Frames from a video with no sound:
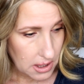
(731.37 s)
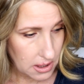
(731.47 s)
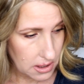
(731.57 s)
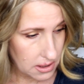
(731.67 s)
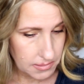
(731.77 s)

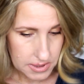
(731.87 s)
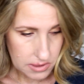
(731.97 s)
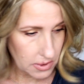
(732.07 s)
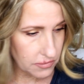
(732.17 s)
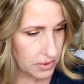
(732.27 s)
Um, is
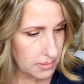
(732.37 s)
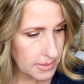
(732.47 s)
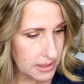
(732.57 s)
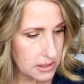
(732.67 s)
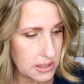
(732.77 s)
it right in front
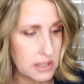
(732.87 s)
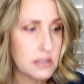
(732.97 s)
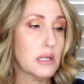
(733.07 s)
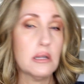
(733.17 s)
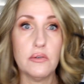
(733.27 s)
of me? Yes, it
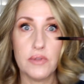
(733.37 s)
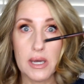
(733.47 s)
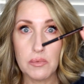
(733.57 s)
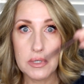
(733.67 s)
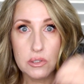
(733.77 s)
is. I love
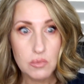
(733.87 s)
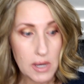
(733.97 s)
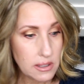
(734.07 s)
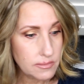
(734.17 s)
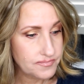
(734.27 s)
that one as
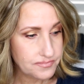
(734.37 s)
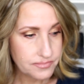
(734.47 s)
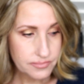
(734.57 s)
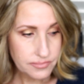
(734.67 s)
well.